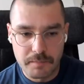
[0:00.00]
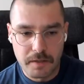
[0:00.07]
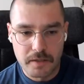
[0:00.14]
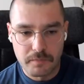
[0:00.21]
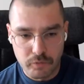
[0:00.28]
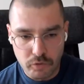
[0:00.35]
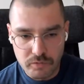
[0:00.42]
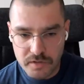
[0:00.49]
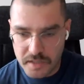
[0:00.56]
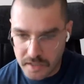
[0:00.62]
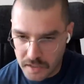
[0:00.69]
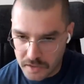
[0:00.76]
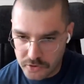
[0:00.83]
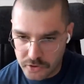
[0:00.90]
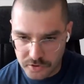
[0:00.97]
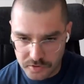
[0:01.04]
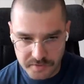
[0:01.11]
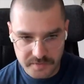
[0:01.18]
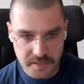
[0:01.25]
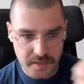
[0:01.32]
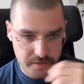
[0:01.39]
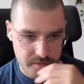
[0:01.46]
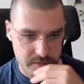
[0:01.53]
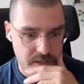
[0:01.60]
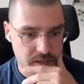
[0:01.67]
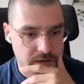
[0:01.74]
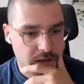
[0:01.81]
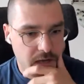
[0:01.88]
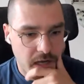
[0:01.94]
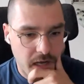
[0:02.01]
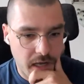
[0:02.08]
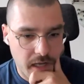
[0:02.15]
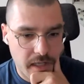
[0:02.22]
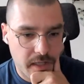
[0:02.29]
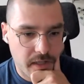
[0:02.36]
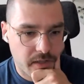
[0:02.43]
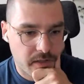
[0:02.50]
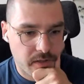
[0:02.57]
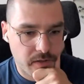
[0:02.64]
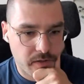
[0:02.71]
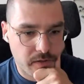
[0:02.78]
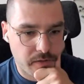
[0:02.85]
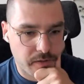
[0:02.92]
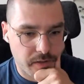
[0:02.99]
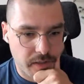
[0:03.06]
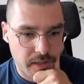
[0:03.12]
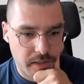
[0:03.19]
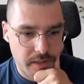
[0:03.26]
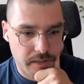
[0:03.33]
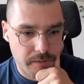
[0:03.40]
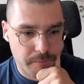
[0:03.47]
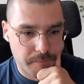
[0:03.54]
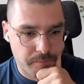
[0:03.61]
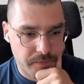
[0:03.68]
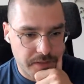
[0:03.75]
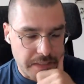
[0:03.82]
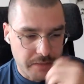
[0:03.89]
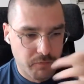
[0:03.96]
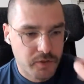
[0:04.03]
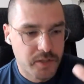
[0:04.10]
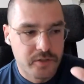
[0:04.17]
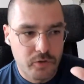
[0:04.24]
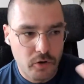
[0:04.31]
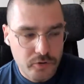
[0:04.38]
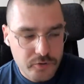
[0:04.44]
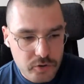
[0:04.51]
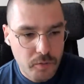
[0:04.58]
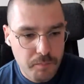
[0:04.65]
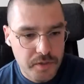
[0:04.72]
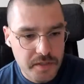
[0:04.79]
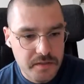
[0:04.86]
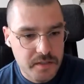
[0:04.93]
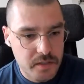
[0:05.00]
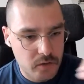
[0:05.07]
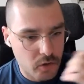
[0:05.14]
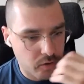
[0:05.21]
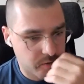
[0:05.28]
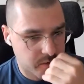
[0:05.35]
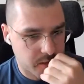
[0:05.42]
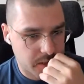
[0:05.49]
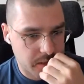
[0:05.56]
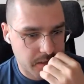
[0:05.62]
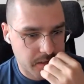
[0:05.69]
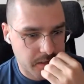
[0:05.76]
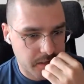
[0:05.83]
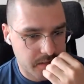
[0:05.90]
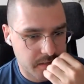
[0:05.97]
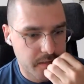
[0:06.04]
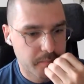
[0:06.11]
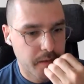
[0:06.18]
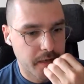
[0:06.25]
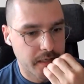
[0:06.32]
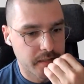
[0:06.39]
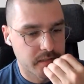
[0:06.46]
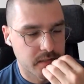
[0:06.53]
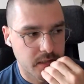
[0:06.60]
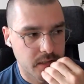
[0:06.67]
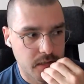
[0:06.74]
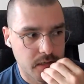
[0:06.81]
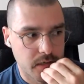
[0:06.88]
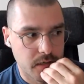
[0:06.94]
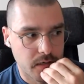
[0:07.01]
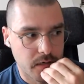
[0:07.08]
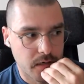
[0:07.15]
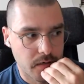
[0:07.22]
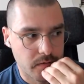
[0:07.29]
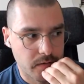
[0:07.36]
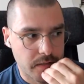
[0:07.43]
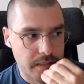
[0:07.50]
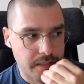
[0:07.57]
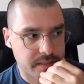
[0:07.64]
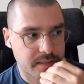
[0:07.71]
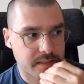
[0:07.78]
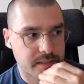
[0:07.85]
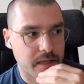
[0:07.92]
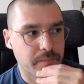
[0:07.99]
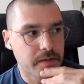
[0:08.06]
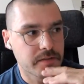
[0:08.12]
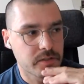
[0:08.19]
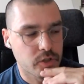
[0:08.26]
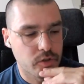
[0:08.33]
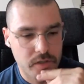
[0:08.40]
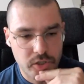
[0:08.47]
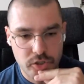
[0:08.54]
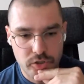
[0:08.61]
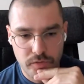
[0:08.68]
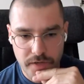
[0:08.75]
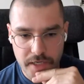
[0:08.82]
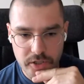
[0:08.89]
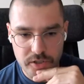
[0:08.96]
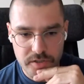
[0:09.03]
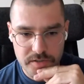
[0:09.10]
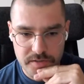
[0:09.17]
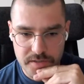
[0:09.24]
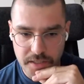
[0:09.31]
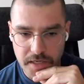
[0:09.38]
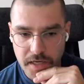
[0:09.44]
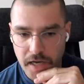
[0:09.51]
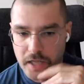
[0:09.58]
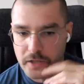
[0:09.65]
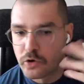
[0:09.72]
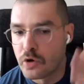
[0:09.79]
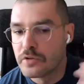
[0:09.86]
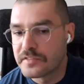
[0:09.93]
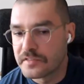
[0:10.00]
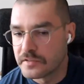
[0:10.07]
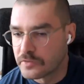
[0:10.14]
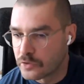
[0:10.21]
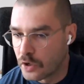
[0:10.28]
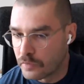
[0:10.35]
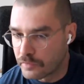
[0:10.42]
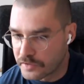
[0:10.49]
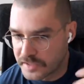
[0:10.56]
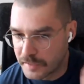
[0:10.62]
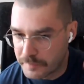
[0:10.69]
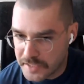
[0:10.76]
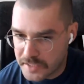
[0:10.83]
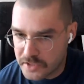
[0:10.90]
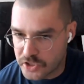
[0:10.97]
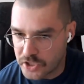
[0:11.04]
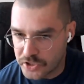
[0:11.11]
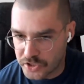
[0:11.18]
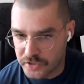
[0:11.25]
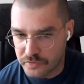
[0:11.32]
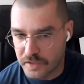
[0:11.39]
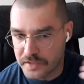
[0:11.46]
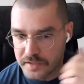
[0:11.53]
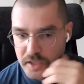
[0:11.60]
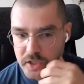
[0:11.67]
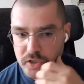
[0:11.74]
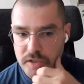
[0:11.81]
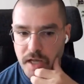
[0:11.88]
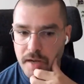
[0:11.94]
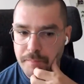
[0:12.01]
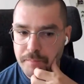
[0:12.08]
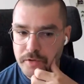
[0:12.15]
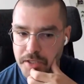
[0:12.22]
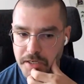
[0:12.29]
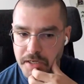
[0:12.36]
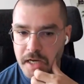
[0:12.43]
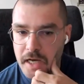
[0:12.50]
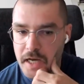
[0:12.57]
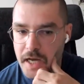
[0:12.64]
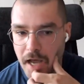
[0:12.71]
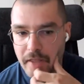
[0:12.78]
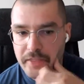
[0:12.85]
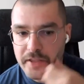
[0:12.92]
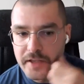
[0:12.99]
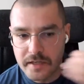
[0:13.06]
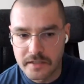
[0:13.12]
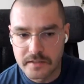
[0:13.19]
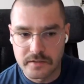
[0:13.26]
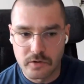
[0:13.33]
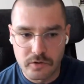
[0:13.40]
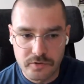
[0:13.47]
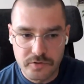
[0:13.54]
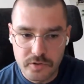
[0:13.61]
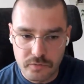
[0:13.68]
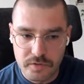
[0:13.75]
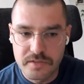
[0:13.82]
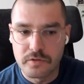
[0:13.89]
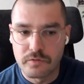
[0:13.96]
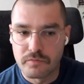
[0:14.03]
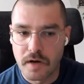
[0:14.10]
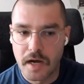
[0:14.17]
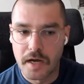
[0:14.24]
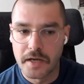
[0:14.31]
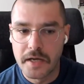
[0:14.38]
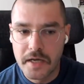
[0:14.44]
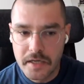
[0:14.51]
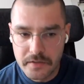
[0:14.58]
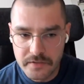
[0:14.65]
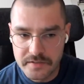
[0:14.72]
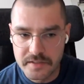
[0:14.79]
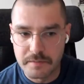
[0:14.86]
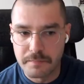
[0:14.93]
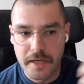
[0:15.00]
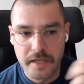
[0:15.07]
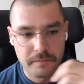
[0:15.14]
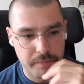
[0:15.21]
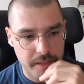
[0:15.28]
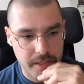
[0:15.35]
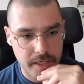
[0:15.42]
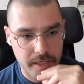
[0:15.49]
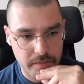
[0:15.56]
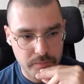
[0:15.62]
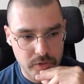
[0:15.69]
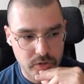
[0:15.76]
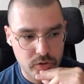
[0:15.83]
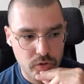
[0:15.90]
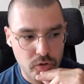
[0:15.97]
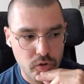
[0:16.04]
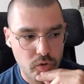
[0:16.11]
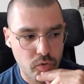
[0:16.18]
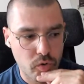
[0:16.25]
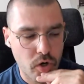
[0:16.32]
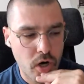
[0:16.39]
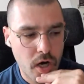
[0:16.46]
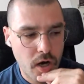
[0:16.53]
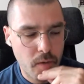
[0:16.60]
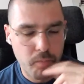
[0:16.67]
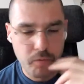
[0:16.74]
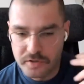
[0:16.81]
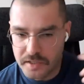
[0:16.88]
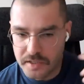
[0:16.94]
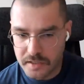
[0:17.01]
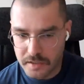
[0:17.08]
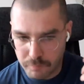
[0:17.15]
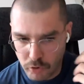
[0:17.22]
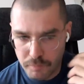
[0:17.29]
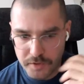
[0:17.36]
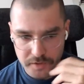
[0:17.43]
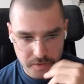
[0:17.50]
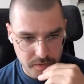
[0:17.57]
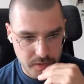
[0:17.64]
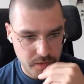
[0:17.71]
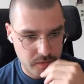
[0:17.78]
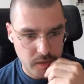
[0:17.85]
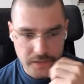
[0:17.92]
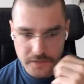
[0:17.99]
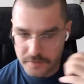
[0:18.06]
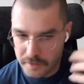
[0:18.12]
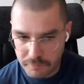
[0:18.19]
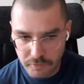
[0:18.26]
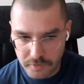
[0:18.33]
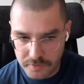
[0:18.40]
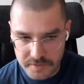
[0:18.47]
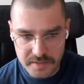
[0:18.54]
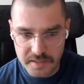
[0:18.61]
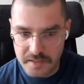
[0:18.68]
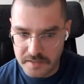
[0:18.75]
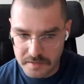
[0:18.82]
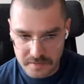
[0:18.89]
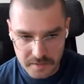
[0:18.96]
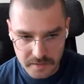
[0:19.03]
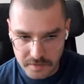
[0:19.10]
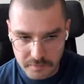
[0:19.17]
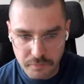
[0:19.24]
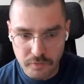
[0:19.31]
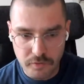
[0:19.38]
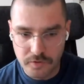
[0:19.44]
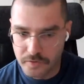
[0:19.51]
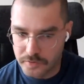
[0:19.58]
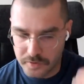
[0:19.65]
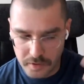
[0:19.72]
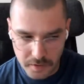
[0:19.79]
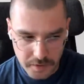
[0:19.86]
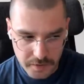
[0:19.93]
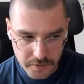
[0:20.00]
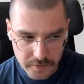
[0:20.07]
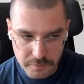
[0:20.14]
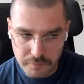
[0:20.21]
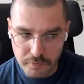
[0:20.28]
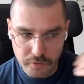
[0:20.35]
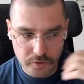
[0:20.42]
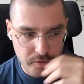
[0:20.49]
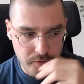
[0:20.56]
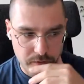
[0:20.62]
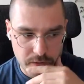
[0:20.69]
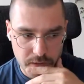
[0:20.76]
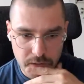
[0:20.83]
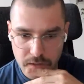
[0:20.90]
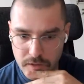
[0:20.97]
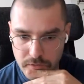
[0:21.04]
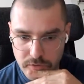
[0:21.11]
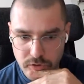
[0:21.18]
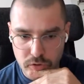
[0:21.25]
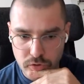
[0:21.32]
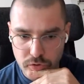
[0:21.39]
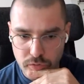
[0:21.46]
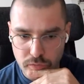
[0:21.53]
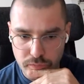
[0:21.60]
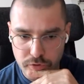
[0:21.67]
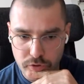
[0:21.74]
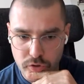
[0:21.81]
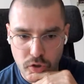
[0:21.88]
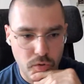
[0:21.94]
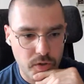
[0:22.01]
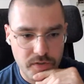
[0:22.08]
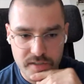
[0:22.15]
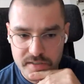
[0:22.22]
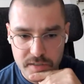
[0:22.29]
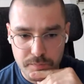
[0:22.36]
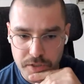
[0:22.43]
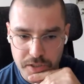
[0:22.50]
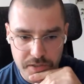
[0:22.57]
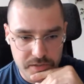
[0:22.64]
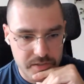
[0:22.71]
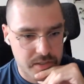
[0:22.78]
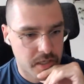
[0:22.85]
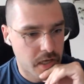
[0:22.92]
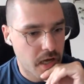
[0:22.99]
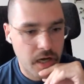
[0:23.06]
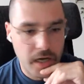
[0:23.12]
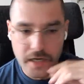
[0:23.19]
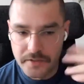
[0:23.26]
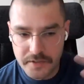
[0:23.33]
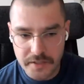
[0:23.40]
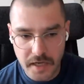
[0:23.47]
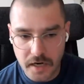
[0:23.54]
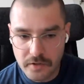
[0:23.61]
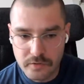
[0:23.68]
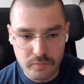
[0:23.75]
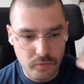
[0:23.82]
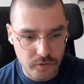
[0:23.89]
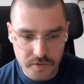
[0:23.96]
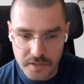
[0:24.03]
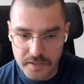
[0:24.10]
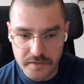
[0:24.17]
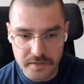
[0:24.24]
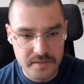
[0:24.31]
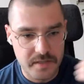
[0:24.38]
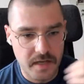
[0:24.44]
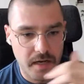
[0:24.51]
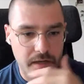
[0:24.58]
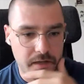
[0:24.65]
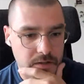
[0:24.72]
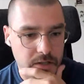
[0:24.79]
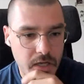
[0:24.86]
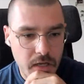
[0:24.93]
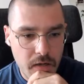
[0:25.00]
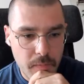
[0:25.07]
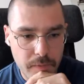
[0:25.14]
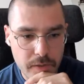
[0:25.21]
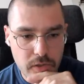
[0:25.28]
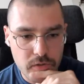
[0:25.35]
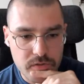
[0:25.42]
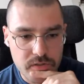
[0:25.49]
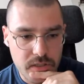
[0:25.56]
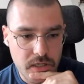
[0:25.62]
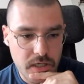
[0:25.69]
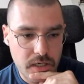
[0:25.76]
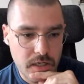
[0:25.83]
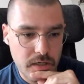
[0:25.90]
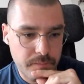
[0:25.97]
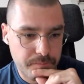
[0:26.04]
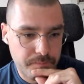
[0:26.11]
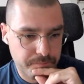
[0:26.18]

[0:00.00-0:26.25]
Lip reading: but broadly cultural sense. And what is also completely lost in these debates is sometimes the question of agency and consent over some exchange and transaction happening. I think it's also the reason why this debate became so politically prominent in different scenes, in different sort of, disciplines, in the art world, in design, because I